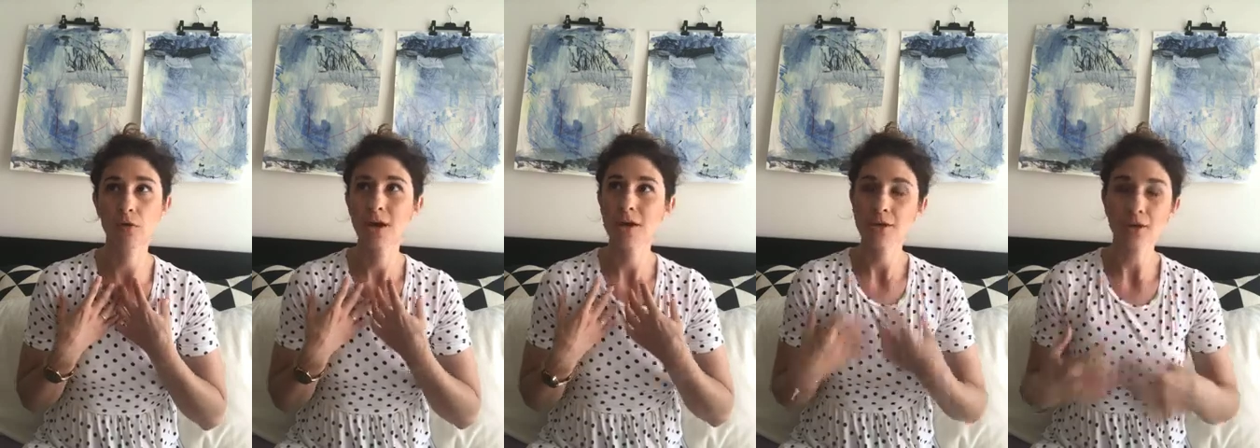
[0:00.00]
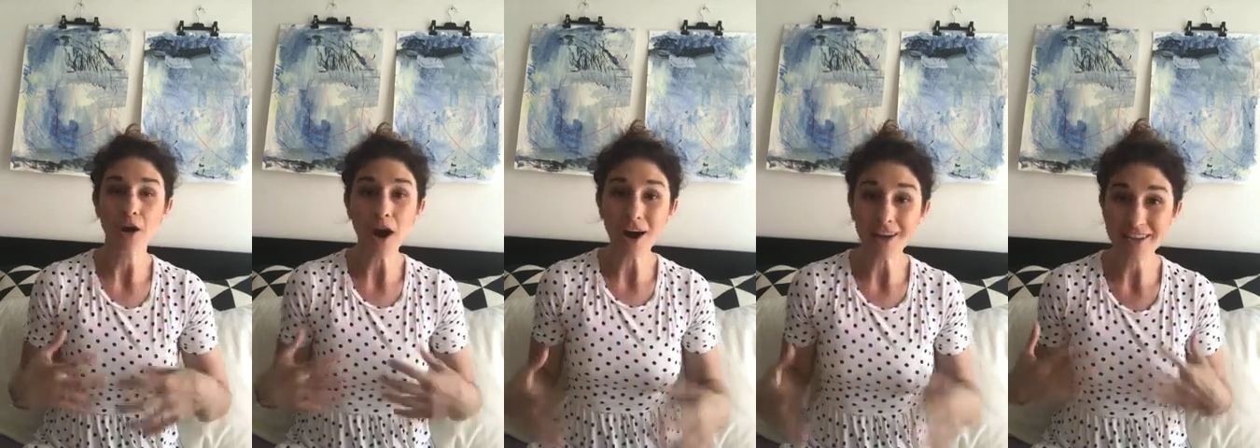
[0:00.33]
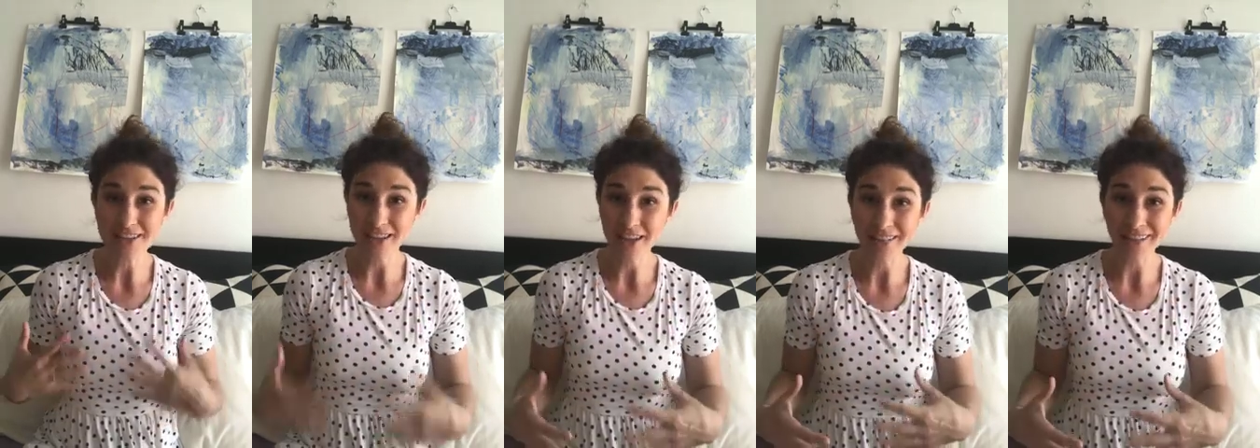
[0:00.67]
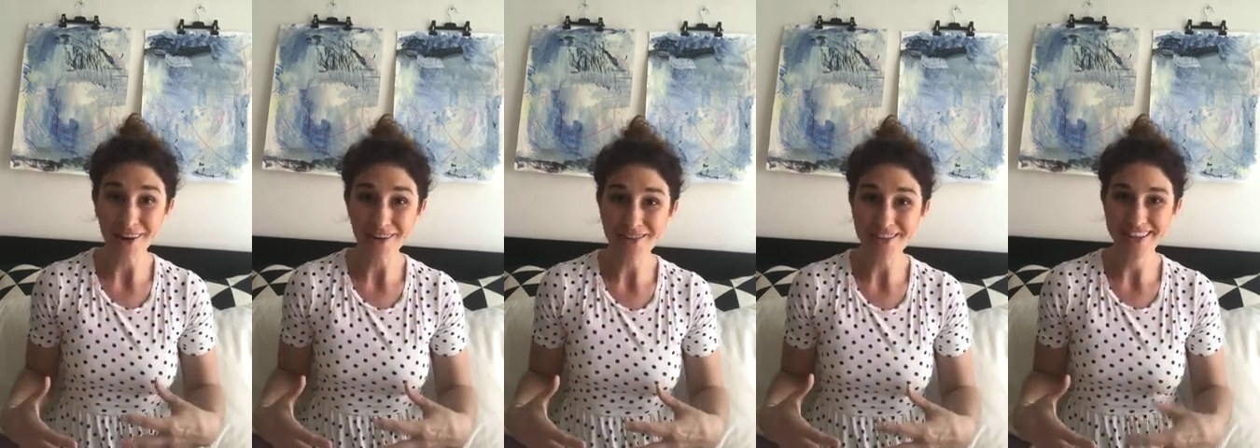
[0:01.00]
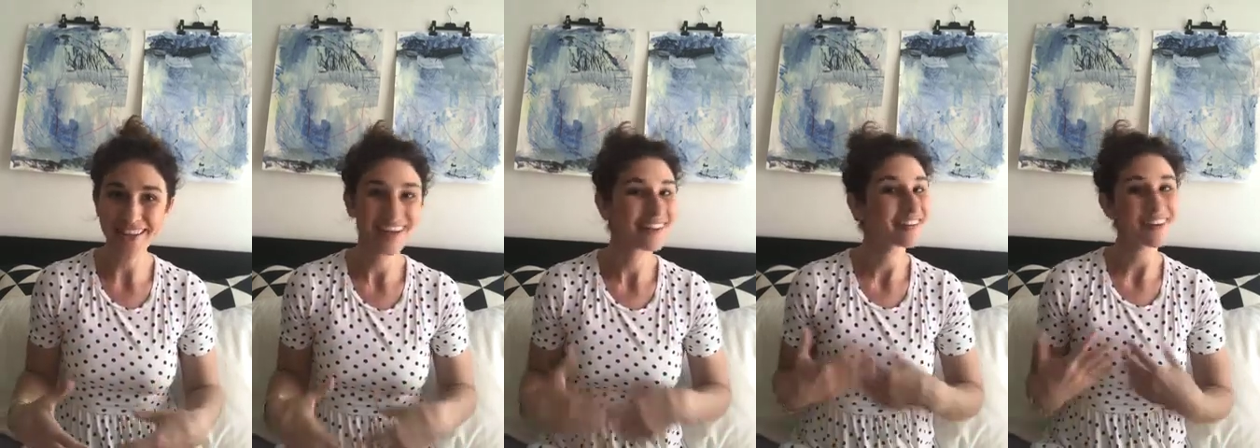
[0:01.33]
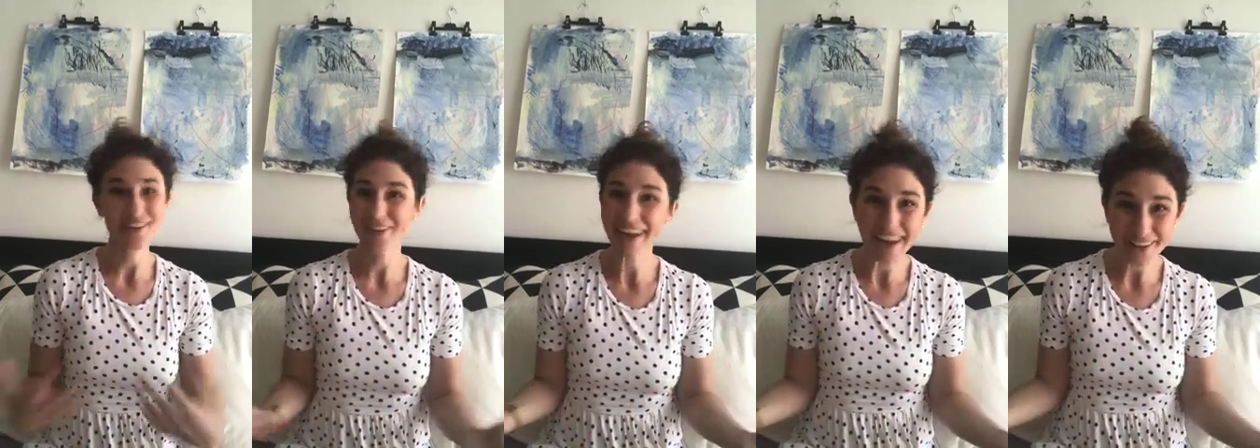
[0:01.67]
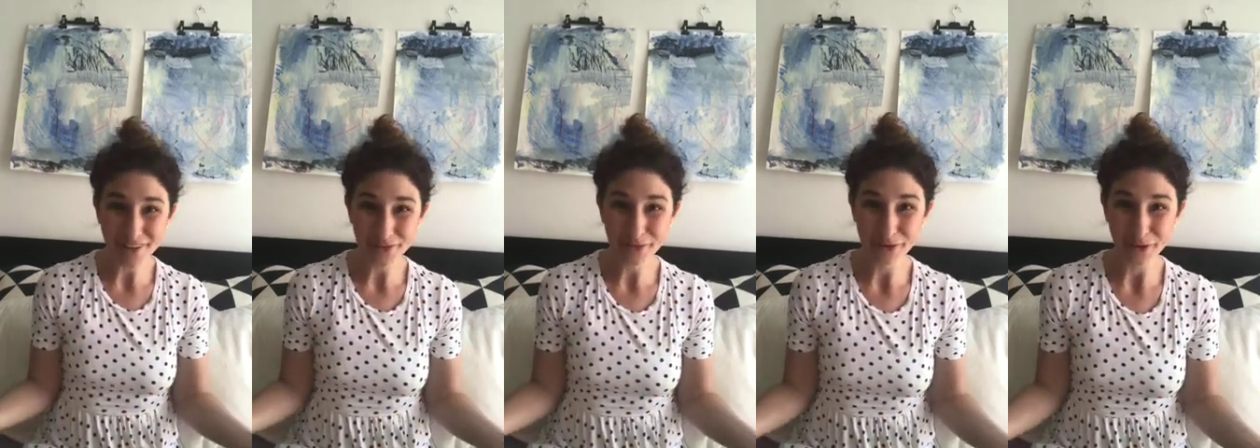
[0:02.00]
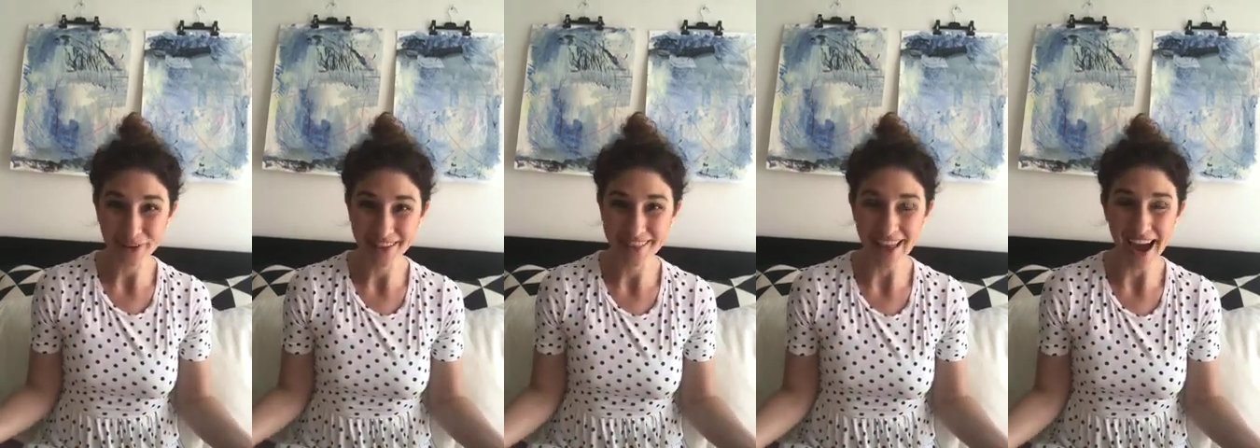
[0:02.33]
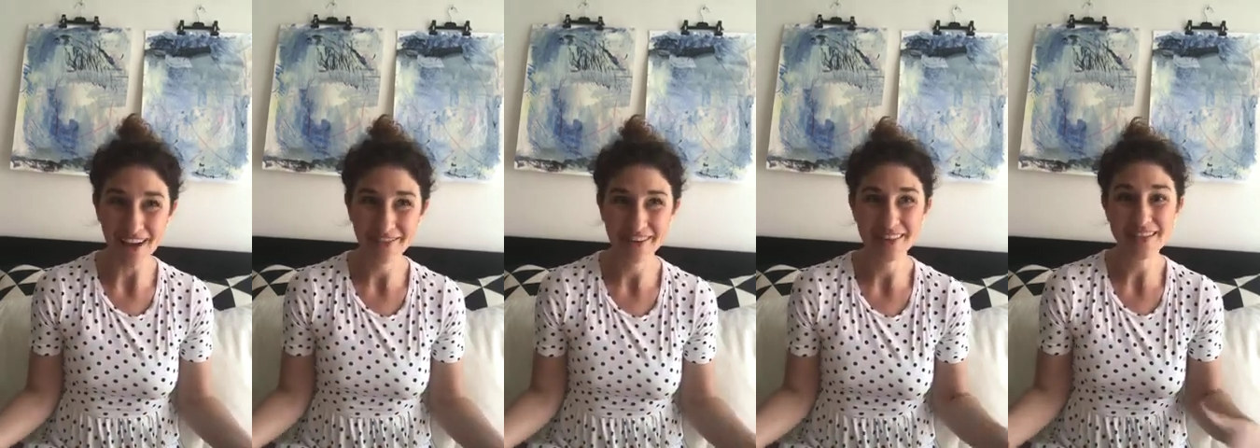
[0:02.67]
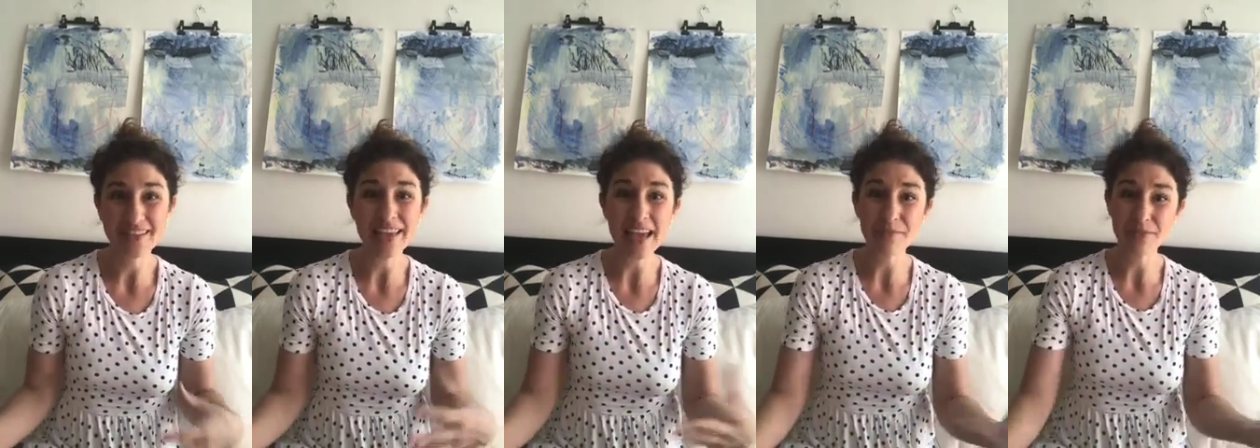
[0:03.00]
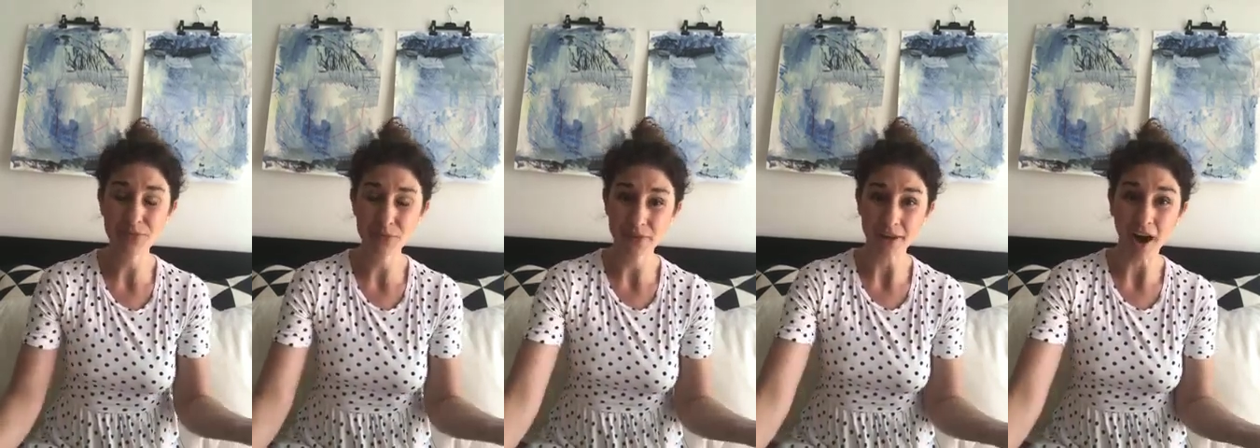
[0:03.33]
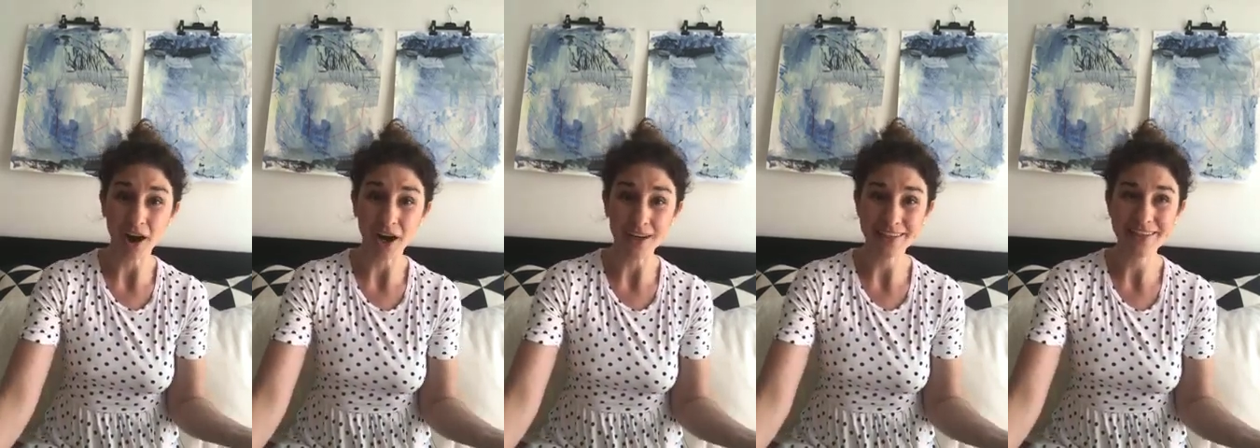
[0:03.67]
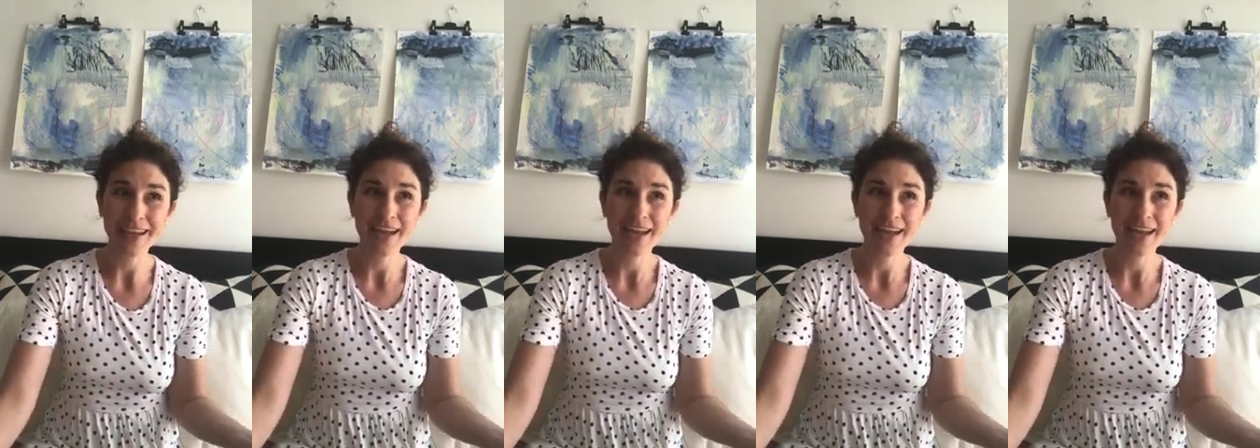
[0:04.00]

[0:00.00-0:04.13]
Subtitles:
your heart is closed, then you cannot fall in love. And the same is with art.